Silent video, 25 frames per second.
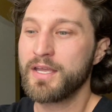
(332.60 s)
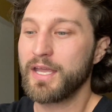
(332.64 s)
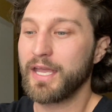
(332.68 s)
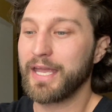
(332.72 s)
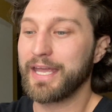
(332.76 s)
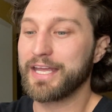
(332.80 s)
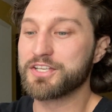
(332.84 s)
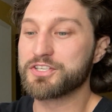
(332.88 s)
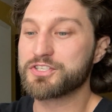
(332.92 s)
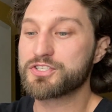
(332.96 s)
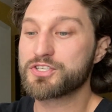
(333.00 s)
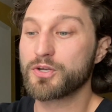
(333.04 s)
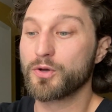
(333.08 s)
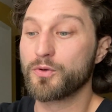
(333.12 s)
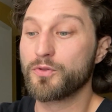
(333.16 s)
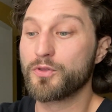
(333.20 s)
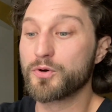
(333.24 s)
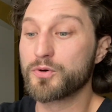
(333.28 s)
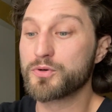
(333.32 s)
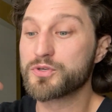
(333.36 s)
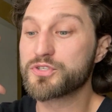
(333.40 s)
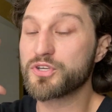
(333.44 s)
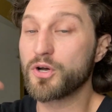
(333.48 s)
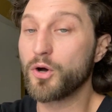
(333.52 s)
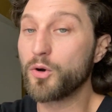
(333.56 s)
And so there
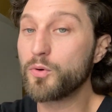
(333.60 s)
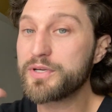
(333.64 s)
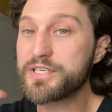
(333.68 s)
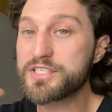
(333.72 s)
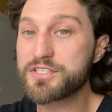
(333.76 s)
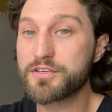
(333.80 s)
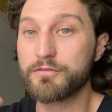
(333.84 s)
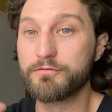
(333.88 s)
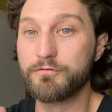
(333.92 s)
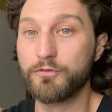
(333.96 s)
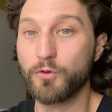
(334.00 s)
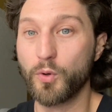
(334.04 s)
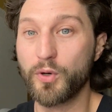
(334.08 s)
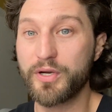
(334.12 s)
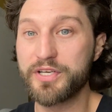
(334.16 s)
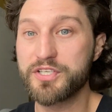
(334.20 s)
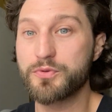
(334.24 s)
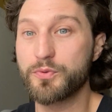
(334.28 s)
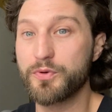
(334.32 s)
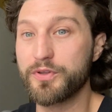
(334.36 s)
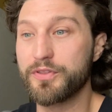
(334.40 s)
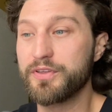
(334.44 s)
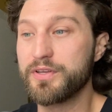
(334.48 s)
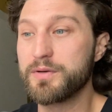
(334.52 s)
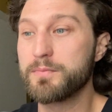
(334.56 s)
was always a voice
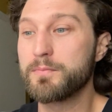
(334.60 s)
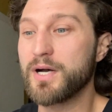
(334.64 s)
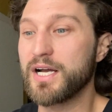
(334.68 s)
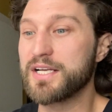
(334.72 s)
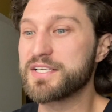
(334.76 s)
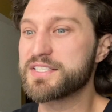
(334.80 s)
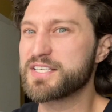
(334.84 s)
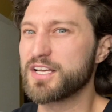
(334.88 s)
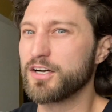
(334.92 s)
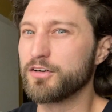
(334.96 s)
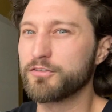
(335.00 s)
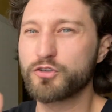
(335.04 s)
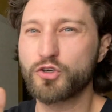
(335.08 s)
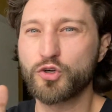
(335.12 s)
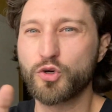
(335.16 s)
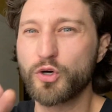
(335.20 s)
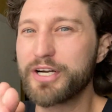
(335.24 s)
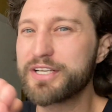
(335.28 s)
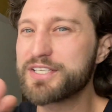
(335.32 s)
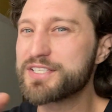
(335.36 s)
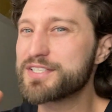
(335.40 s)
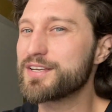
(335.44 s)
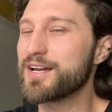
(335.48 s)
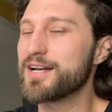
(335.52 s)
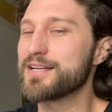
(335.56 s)
within myself
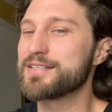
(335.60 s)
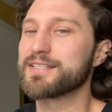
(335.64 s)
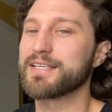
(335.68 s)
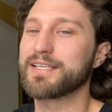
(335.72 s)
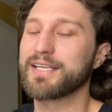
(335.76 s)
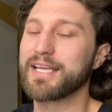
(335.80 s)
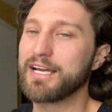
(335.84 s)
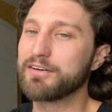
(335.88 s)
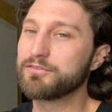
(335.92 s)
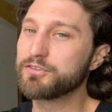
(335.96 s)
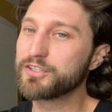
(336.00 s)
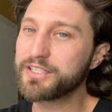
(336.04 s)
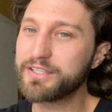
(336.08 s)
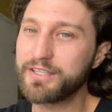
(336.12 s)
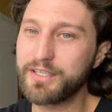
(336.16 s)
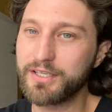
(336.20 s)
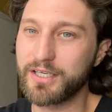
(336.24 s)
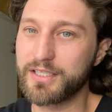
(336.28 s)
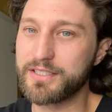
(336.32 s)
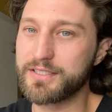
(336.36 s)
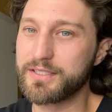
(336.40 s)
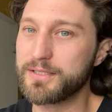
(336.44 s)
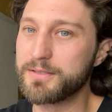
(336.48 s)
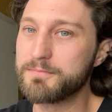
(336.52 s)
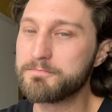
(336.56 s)
criticizing everything
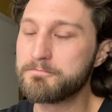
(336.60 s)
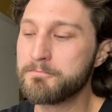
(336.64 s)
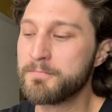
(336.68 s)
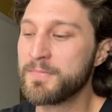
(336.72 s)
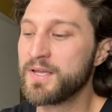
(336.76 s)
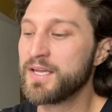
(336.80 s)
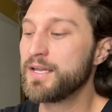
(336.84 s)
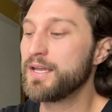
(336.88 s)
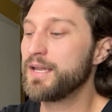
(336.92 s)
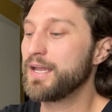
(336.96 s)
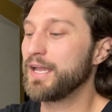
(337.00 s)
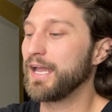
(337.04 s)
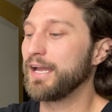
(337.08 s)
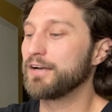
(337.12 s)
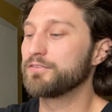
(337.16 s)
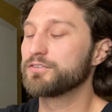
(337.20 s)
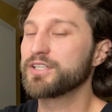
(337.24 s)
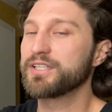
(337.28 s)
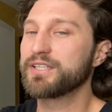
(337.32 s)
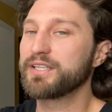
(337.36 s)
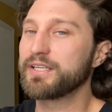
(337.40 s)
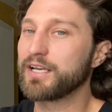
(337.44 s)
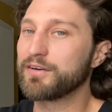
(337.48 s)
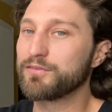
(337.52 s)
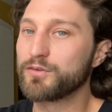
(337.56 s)
I did,
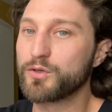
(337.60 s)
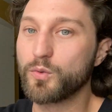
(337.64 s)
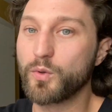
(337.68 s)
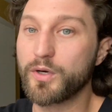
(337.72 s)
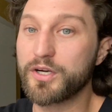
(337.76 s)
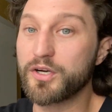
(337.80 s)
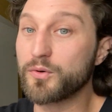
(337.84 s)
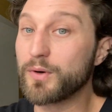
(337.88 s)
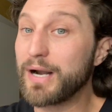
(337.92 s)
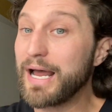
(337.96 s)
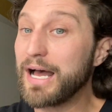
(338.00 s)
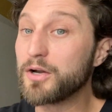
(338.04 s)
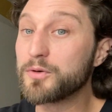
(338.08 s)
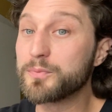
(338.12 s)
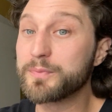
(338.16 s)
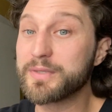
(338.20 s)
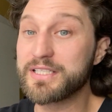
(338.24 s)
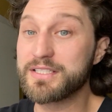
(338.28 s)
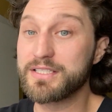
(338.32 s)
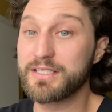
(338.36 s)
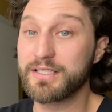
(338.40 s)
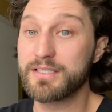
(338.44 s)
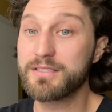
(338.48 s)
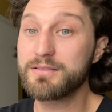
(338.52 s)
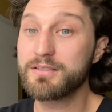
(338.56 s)
everything everyone around me
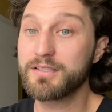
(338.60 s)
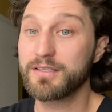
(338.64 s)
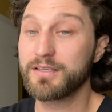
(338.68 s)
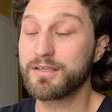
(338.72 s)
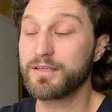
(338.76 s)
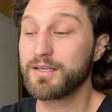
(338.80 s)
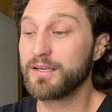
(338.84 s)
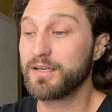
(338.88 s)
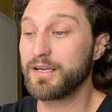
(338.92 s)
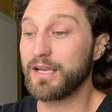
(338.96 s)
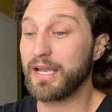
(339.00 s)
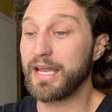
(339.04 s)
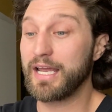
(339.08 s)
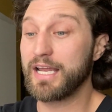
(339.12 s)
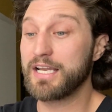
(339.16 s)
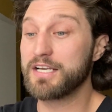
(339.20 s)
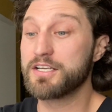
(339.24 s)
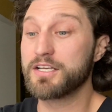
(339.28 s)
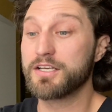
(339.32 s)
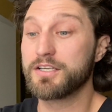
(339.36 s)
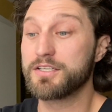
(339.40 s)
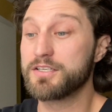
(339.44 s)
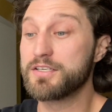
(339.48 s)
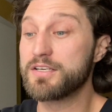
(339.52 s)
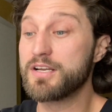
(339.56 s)
did,
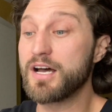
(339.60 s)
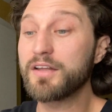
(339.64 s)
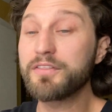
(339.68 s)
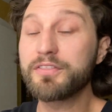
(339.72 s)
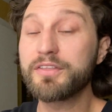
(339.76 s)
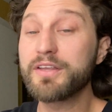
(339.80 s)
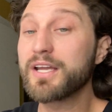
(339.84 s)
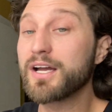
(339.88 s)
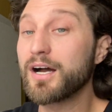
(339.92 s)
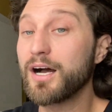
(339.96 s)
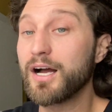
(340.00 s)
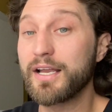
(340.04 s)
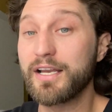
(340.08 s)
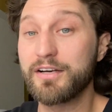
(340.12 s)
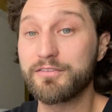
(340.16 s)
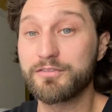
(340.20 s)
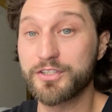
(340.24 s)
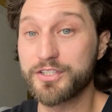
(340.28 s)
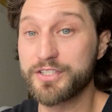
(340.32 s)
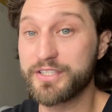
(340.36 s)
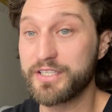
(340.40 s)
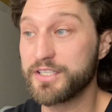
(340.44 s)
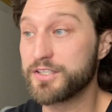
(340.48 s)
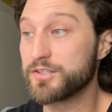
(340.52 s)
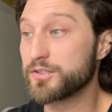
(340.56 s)
and nothing I ever
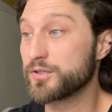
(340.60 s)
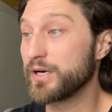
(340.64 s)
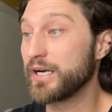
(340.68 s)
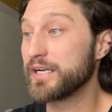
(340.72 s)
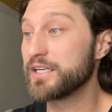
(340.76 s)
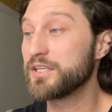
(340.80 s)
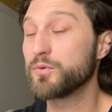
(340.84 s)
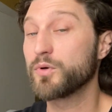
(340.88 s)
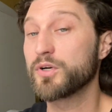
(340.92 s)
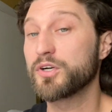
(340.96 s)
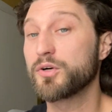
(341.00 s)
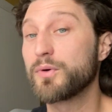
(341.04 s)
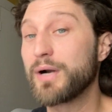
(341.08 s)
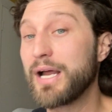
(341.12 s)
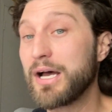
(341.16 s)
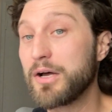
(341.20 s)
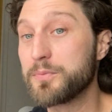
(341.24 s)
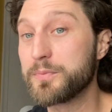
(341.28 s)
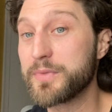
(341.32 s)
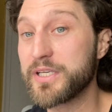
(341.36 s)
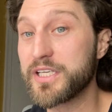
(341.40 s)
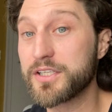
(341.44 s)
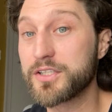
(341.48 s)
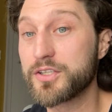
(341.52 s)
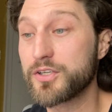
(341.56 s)
did or anyone around
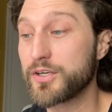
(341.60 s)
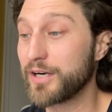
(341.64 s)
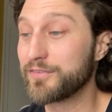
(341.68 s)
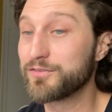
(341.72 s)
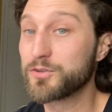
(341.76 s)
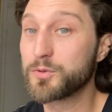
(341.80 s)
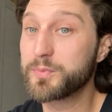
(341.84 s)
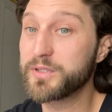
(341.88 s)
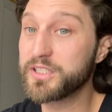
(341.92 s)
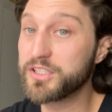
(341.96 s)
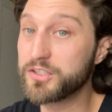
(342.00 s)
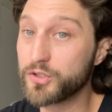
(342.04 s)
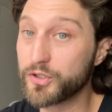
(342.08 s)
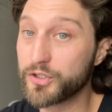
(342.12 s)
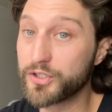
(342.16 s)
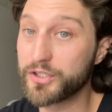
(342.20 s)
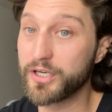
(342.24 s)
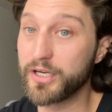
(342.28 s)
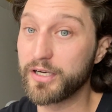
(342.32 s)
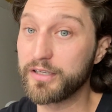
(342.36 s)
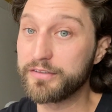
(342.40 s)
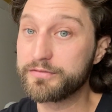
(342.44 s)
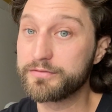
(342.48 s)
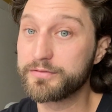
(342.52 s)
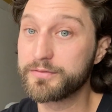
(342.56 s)
me could ever be good
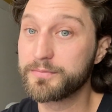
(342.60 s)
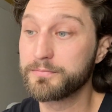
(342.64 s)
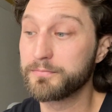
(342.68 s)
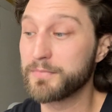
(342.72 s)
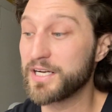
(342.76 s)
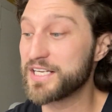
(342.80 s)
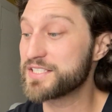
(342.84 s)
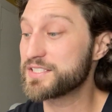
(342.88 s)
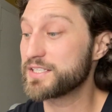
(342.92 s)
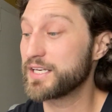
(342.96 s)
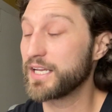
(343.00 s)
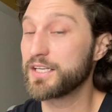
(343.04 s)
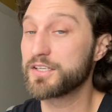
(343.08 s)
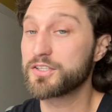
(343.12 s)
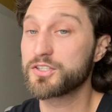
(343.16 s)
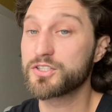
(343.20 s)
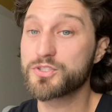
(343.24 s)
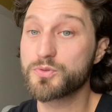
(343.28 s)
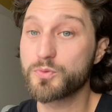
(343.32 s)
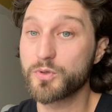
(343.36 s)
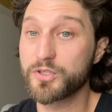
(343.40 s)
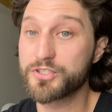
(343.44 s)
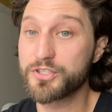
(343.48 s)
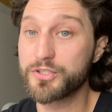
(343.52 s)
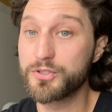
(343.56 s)
enough. My
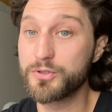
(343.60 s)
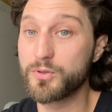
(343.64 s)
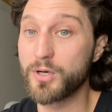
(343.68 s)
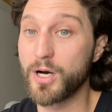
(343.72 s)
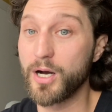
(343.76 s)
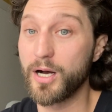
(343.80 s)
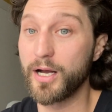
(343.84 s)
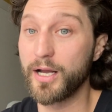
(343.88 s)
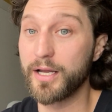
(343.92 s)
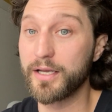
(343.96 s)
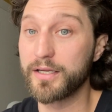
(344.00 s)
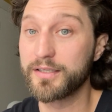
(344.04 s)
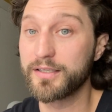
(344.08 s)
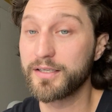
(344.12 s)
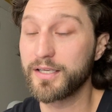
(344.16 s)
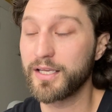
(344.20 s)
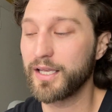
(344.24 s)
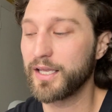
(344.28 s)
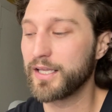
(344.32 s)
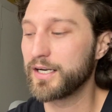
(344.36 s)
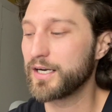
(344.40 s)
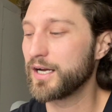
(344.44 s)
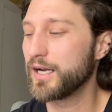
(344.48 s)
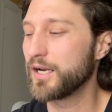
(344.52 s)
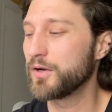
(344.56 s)
standards were too high,
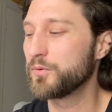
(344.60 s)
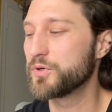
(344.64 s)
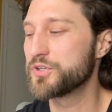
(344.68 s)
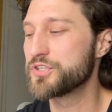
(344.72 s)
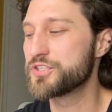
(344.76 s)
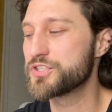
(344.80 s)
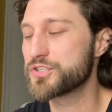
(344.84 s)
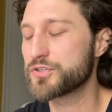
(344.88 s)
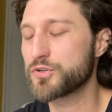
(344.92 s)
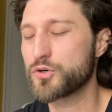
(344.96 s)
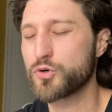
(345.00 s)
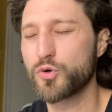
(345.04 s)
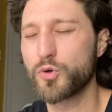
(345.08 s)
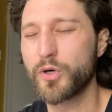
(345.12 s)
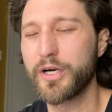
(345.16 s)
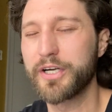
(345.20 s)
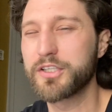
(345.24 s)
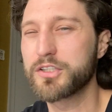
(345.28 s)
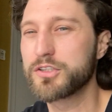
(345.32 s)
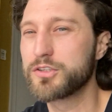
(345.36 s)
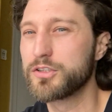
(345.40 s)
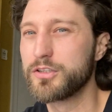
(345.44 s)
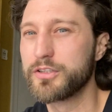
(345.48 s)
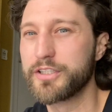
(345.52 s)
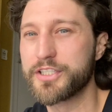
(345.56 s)
and I was
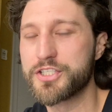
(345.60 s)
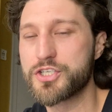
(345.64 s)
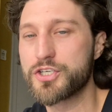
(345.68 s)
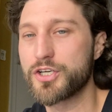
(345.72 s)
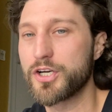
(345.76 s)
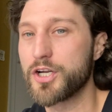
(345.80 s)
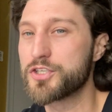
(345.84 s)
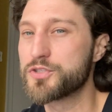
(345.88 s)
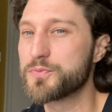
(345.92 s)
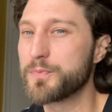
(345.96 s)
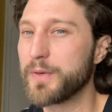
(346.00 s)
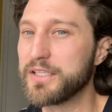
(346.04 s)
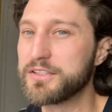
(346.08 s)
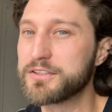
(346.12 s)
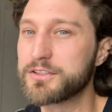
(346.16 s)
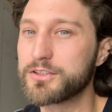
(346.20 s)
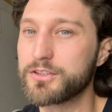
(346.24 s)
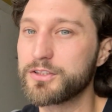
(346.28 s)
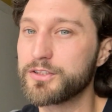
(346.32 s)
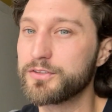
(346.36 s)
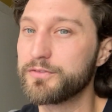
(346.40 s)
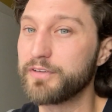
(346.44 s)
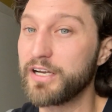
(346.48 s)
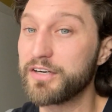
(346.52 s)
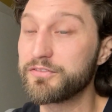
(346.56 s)
critical and
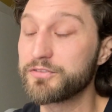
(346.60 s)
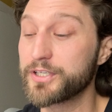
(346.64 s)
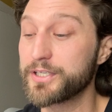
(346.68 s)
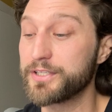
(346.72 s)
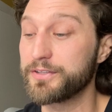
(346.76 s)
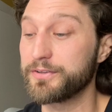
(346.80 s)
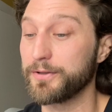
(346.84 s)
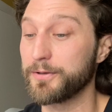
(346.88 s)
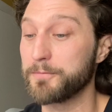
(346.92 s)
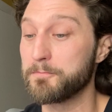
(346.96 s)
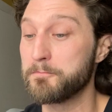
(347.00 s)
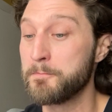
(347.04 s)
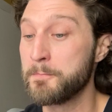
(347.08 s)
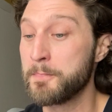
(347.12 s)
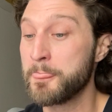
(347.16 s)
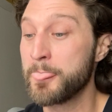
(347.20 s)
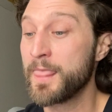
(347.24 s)
judgmental of everything.